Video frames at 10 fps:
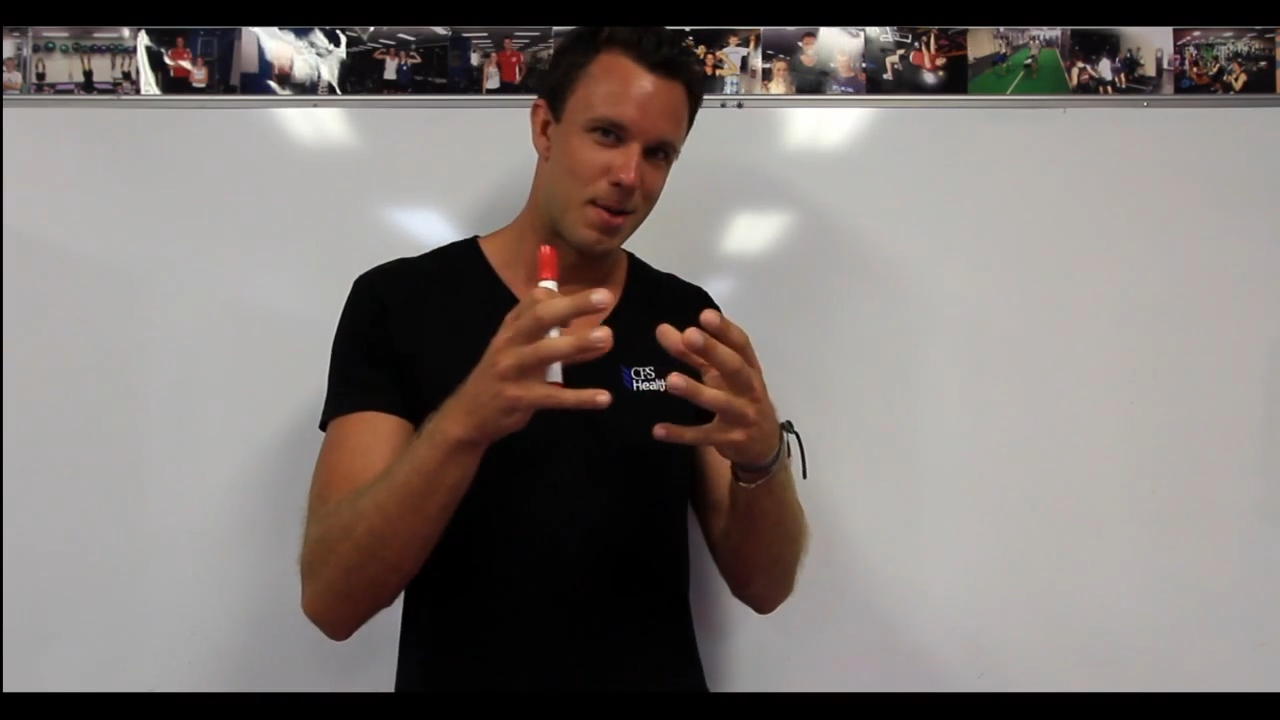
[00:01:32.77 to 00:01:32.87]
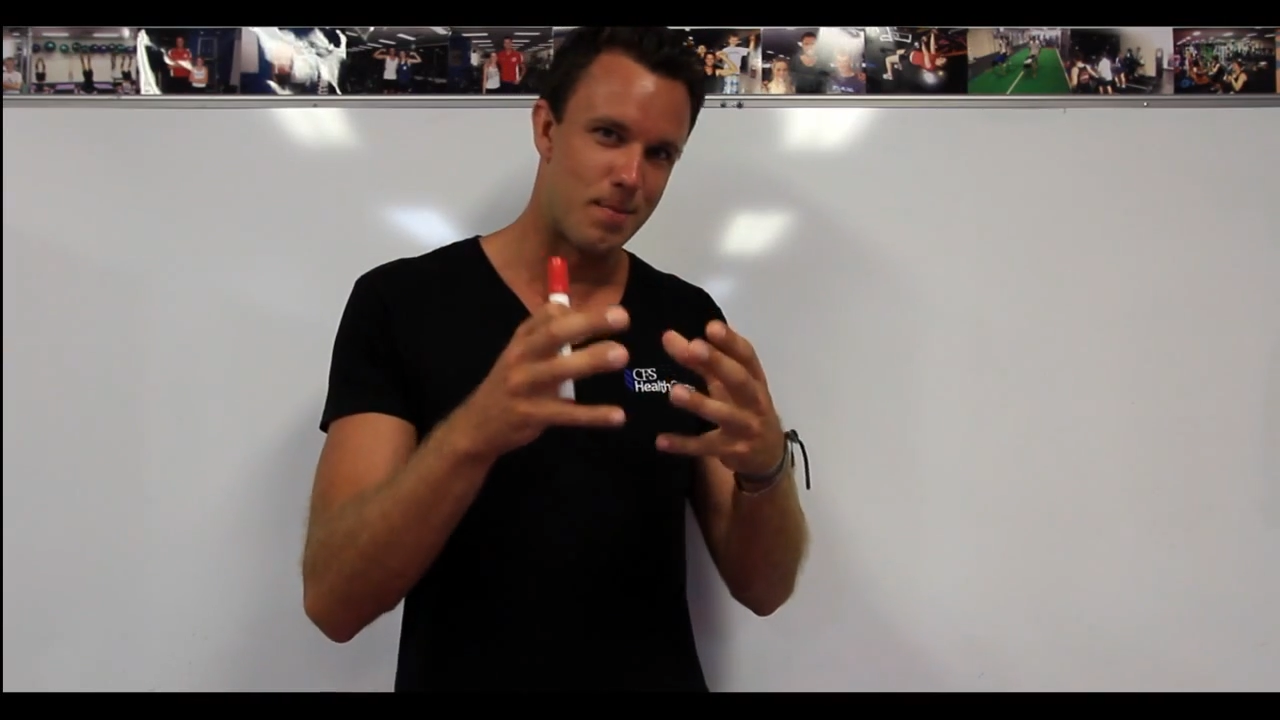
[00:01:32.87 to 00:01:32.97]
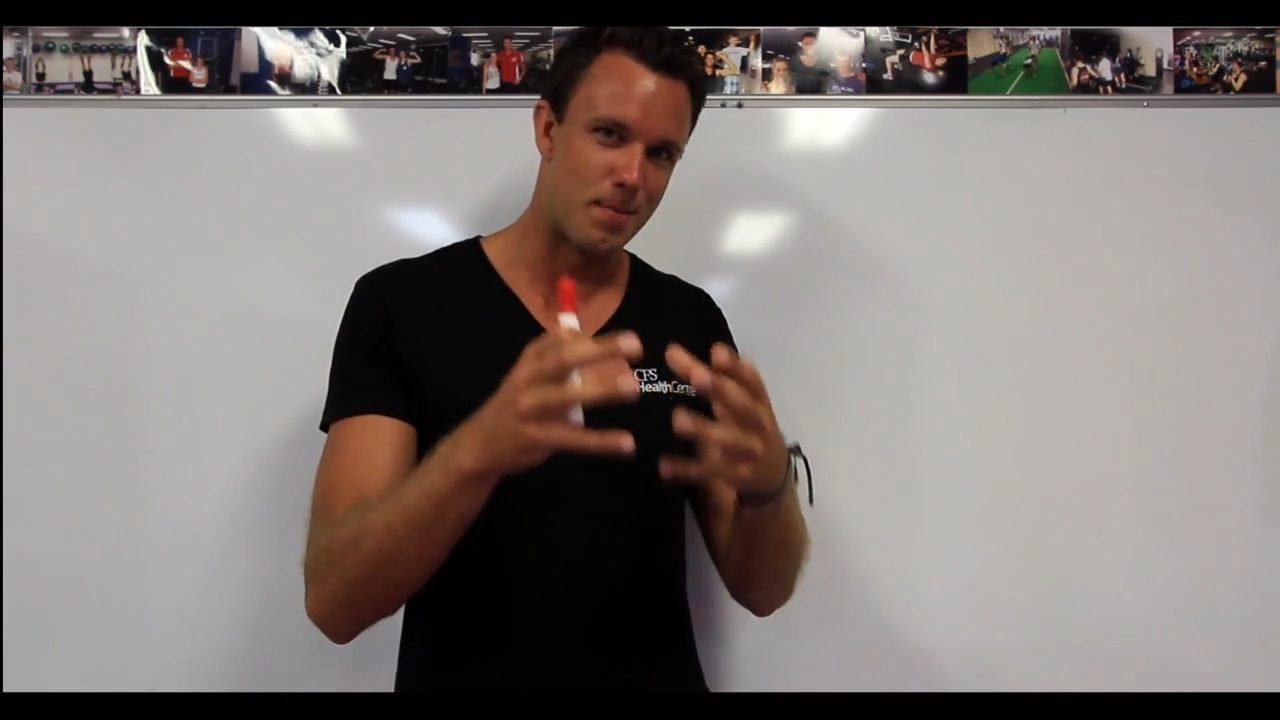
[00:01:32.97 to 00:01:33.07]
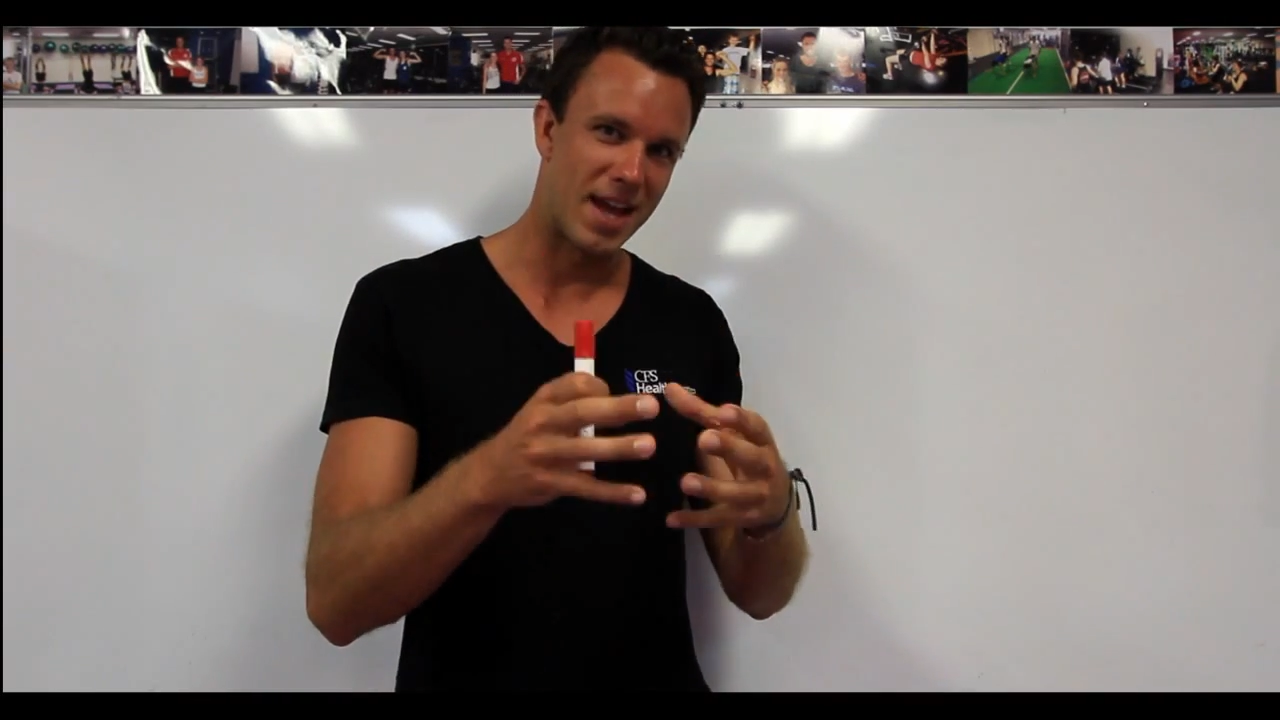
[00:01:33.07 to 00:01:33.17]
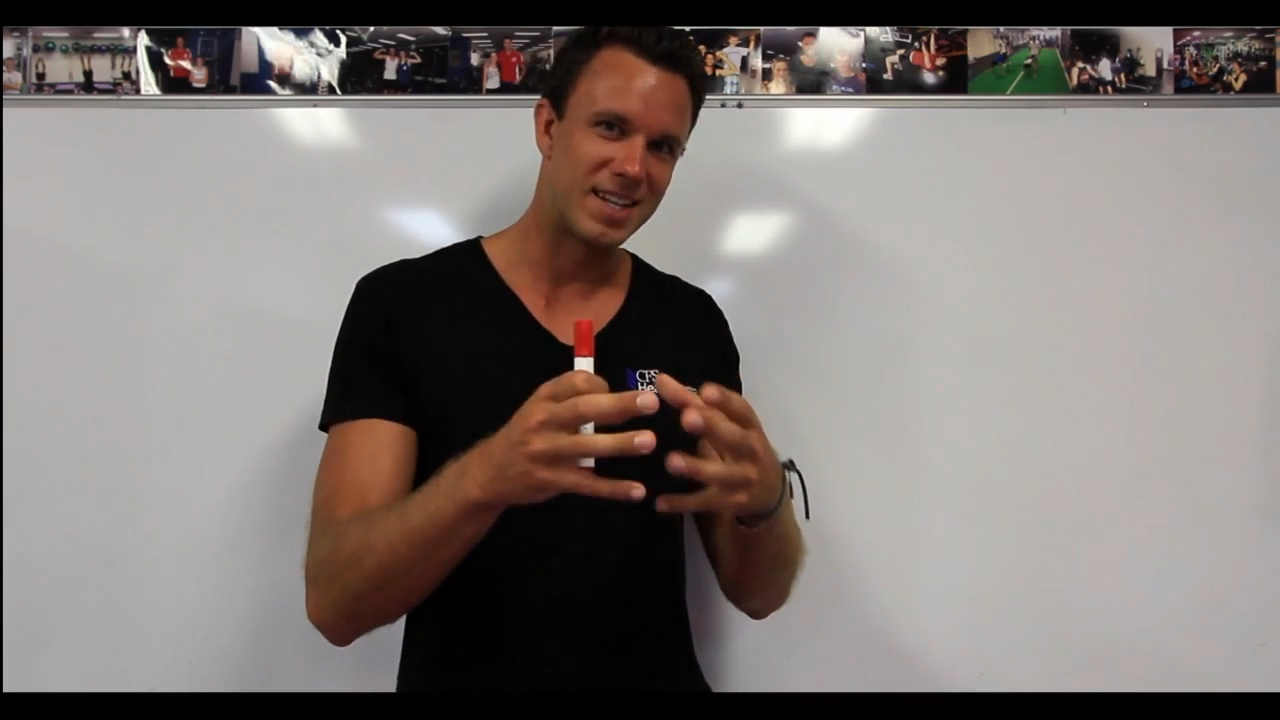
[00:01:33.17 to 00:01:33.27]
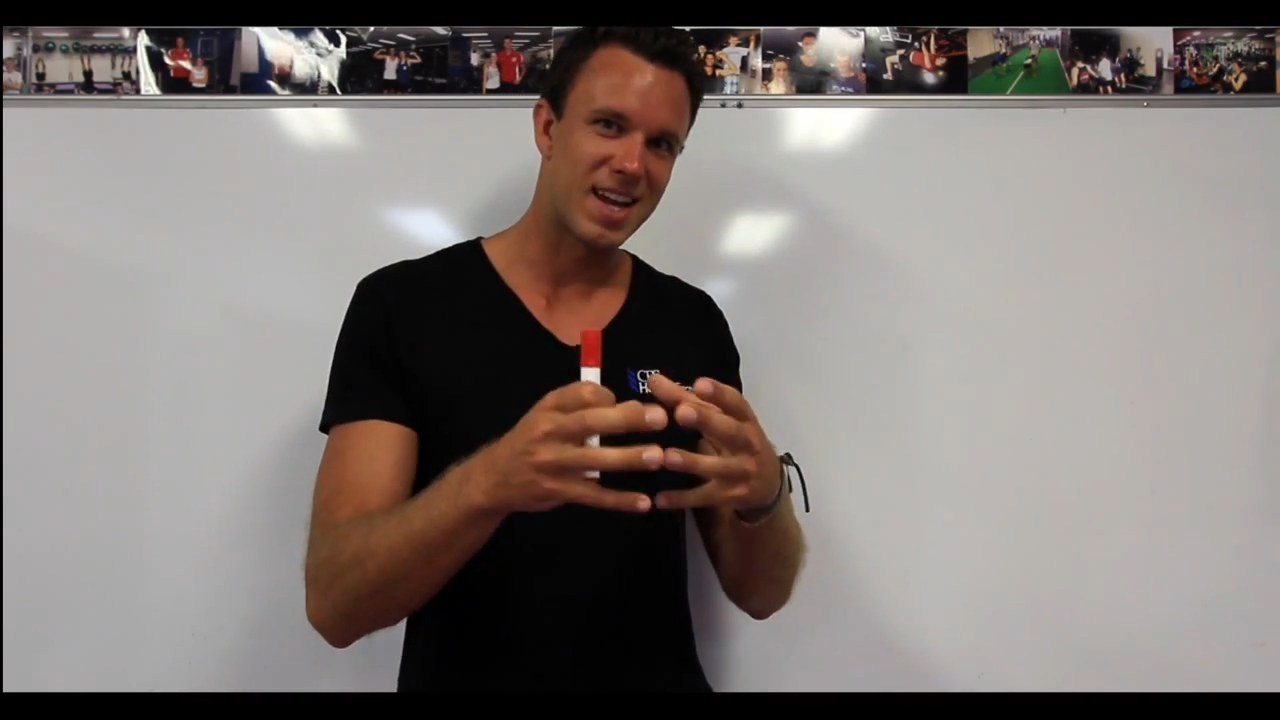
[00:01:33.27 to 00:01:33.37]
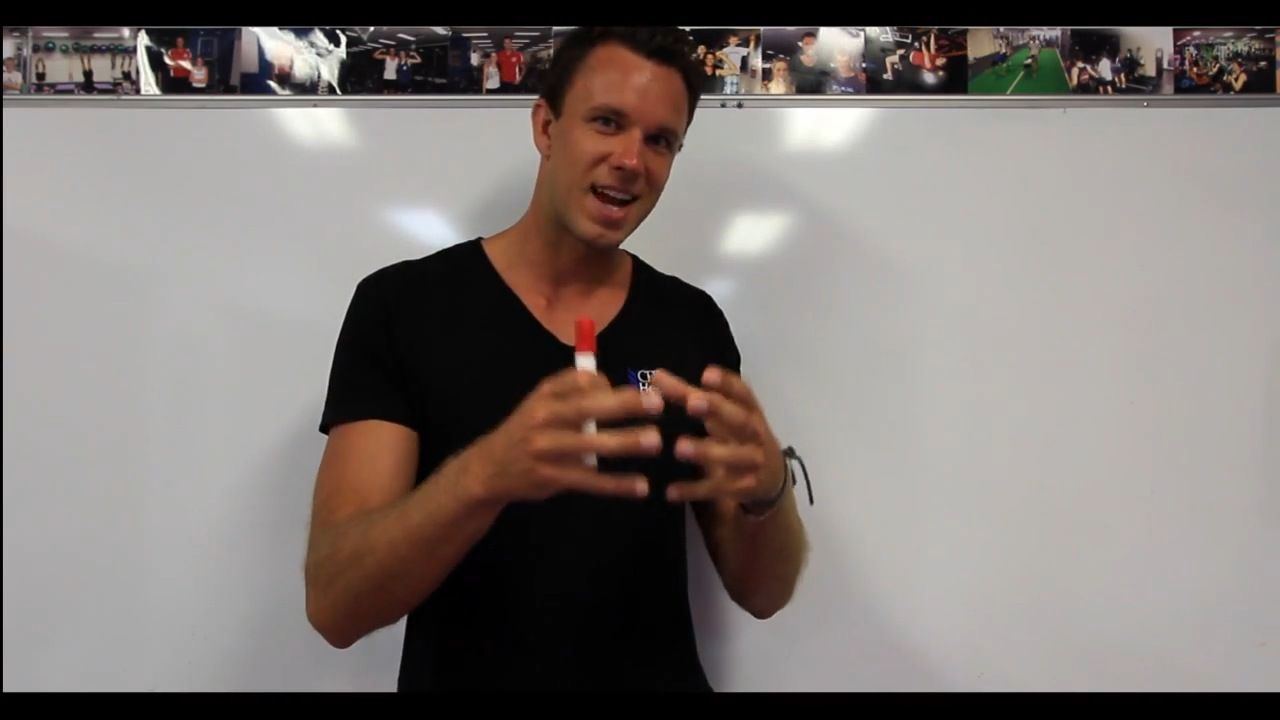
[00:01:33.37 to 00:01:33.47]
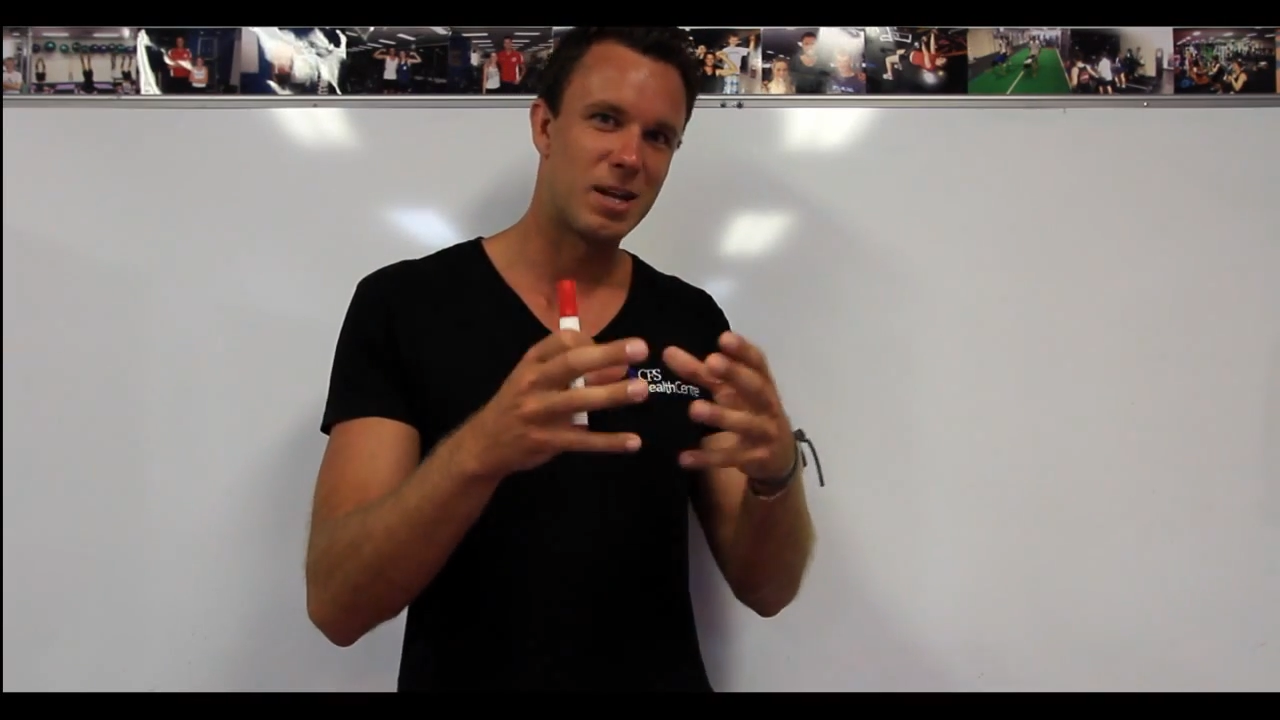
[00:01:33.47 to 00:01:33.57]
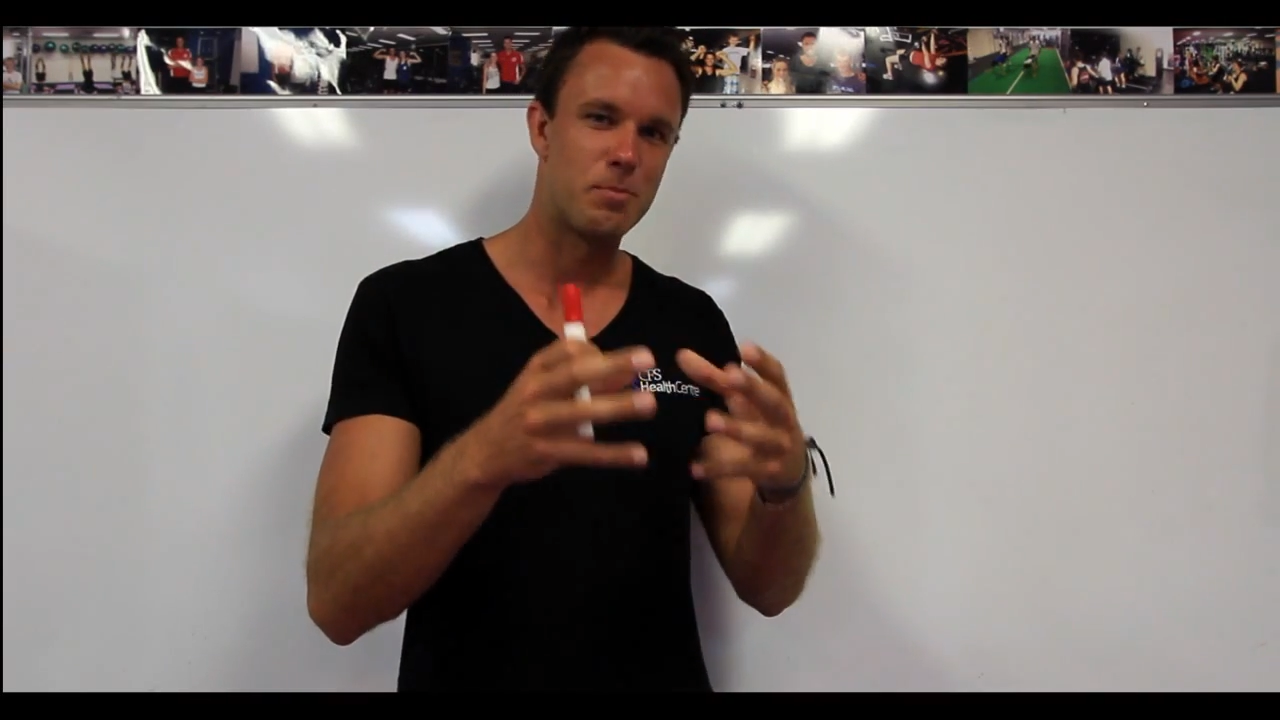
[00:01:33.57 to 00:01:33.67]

maintain